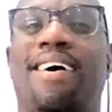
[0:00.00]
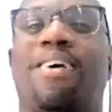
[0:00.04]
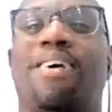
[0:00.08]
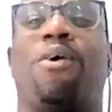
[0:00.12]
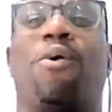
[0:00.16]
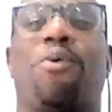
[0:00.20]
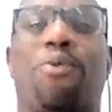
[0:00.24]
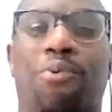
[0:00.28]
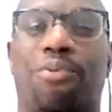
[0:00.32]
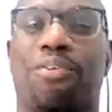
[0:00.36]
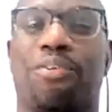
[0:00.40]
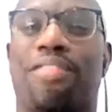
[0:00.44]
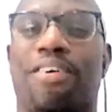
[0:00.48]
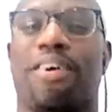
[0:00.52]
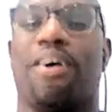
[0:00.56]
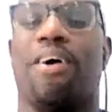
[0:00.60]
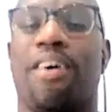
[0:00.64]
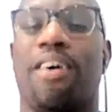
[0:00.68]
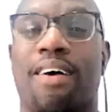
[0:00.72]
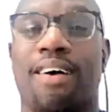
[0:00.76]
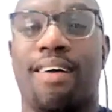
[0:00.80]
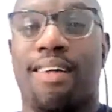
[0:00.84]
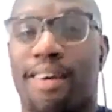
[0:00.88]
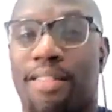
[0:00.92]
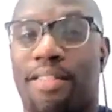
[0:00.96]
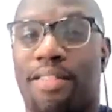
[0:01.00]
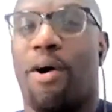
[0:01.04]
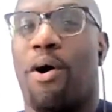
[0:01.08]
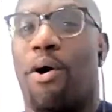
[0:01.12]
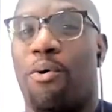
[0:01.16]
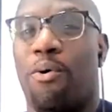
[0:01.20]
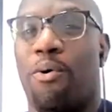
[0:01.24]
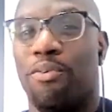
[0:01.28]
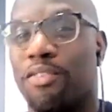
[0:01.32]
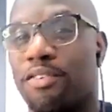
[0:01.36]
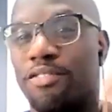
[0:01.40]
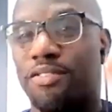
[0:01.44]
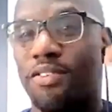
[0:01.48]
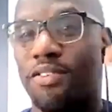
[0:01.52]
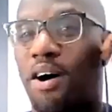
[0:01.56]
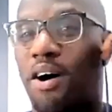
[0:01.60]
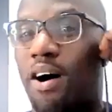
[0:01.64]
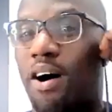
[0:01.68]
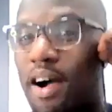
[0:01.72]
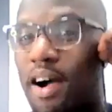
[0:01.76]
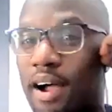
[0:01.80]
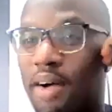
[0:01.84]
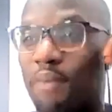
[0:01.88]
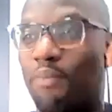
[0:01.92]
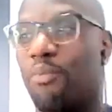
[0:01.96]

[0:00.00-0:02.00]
Who the owners are?